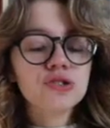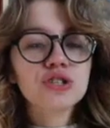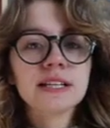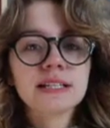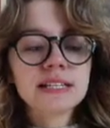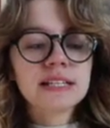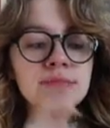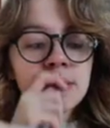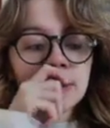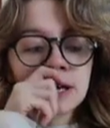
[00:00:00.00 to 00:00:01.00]
suggested it to
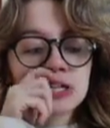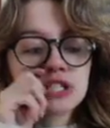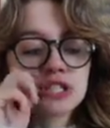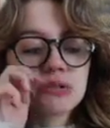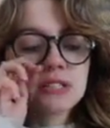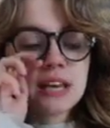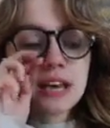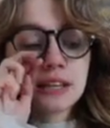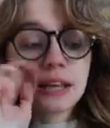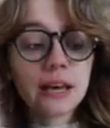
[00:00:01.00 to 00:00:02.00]
me because she was
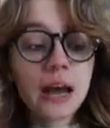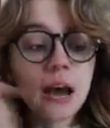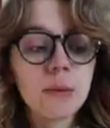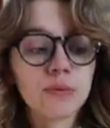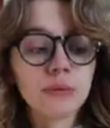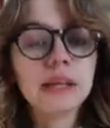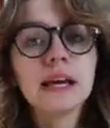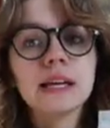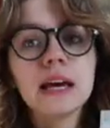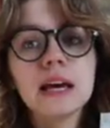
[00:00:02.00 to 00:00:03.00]
saying that like I would really
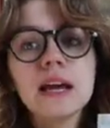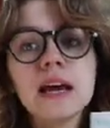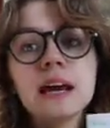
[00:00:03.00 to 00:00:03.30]
like it.